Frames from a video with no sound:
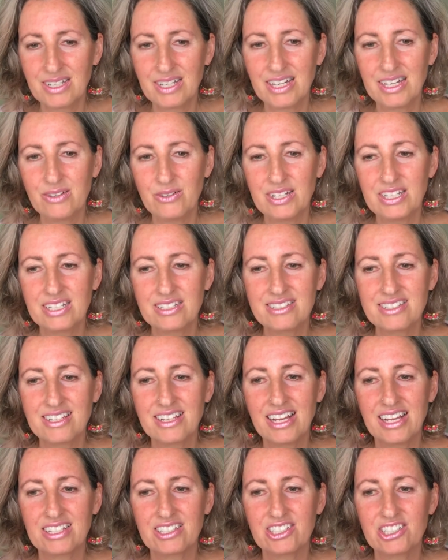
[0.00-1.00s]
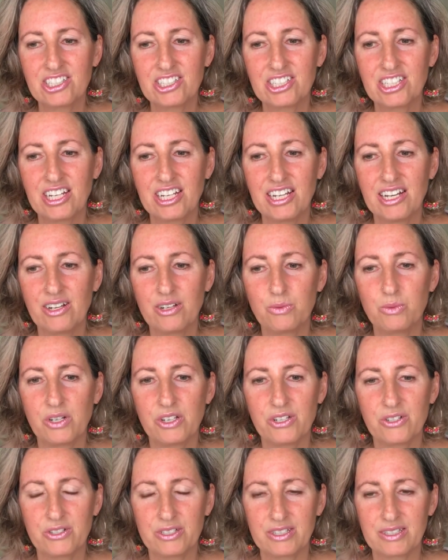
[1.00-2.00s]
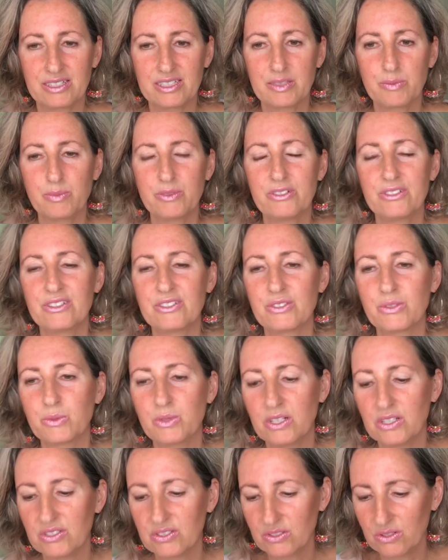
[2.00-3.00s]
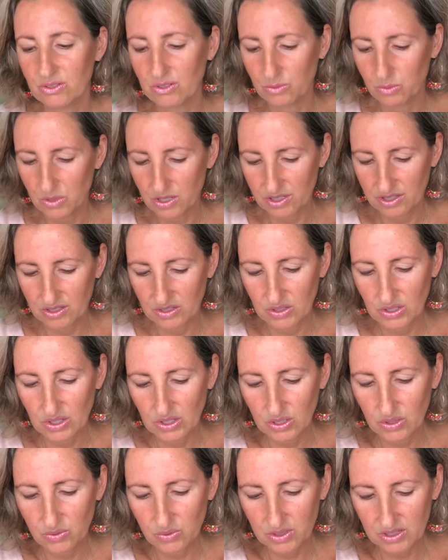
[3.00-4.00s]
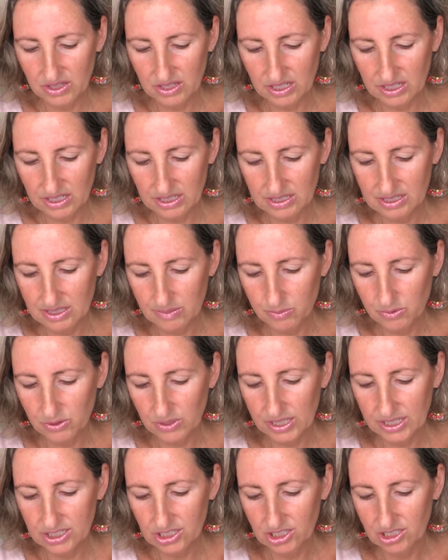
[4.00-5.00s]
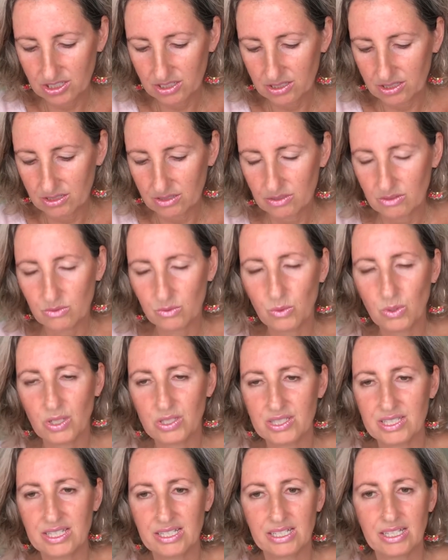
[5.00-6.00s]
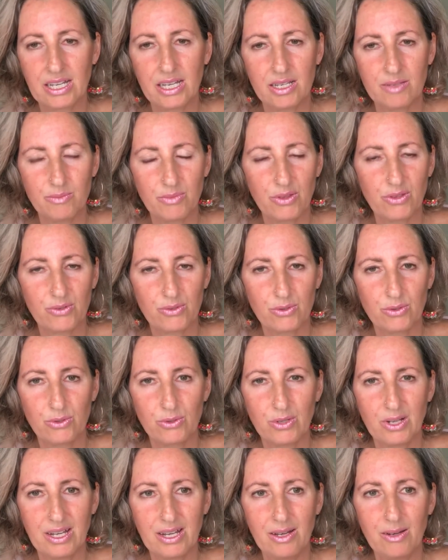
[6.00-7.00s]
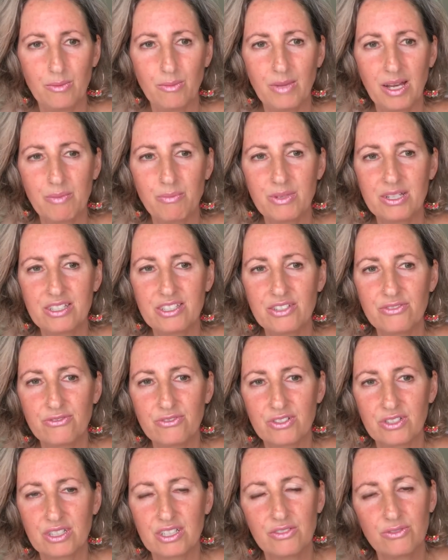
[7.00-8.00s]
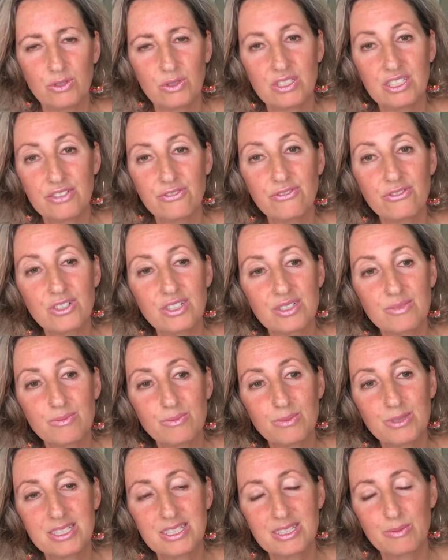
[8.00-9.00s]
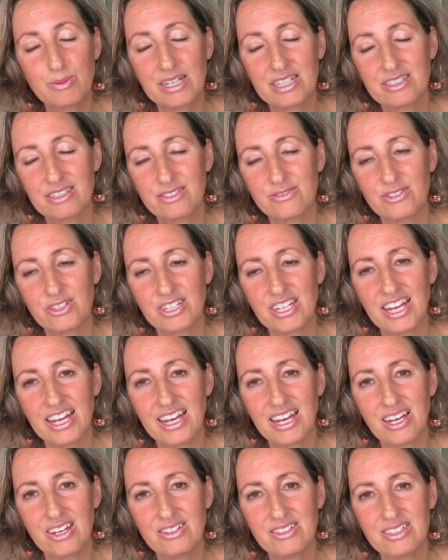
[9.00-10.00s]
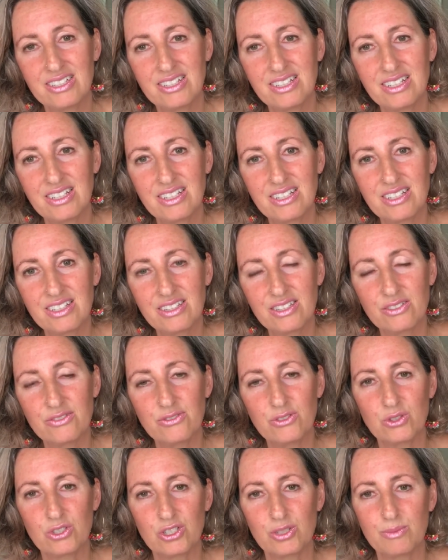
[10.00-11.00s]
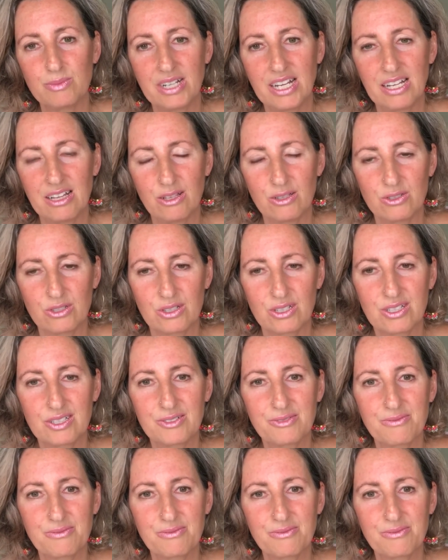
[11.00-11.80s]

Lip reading: Anyone else like to share what your experience was, or what the inspiration was that came through? How it might be different, give you a different perspective on how the future might look.